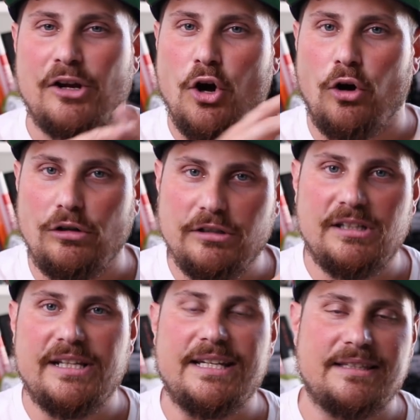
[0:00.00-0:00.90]
cold
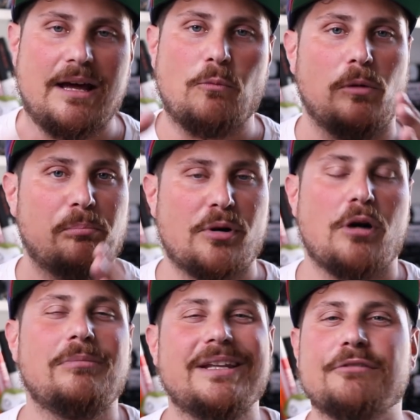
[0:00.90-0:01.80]
lead that will
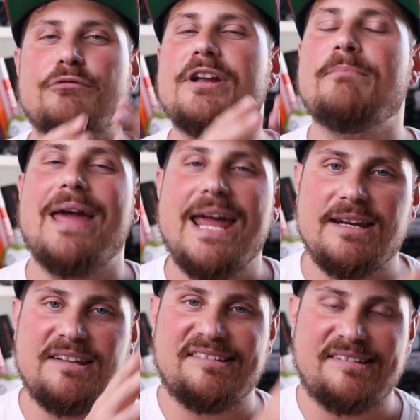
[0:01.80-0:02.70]
probably remain
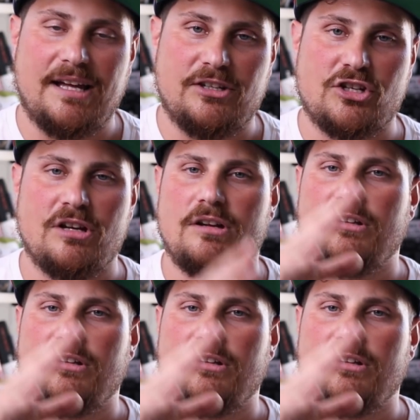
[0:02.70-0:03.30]
as such,